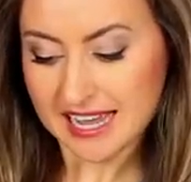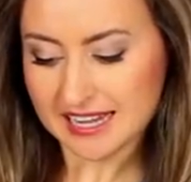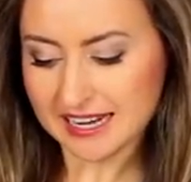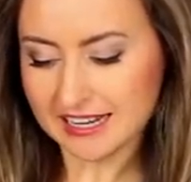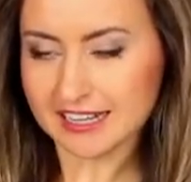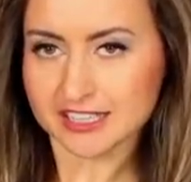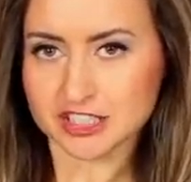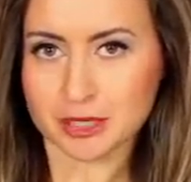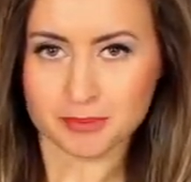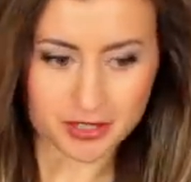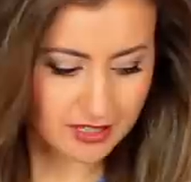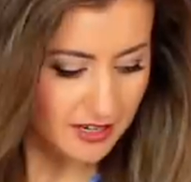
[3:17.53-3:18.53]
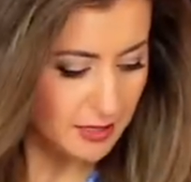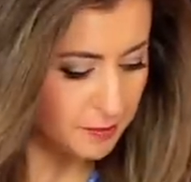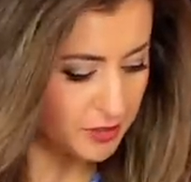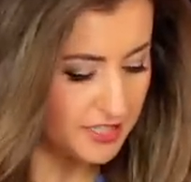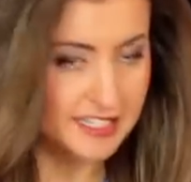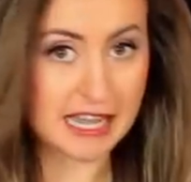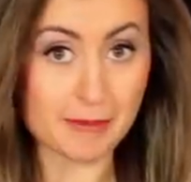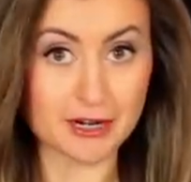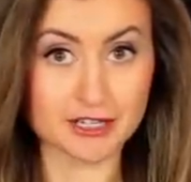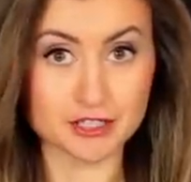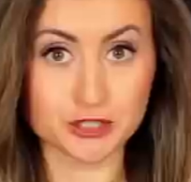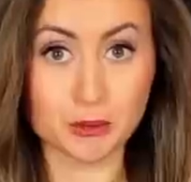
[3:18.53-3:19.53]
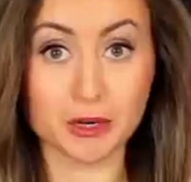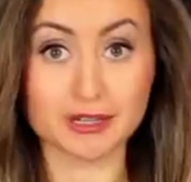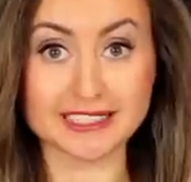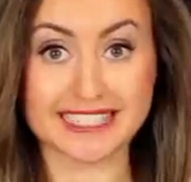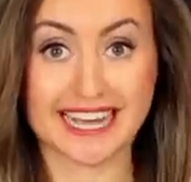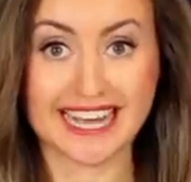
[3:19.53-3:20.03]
and I kind of jumped the gun and put the salmon in too early.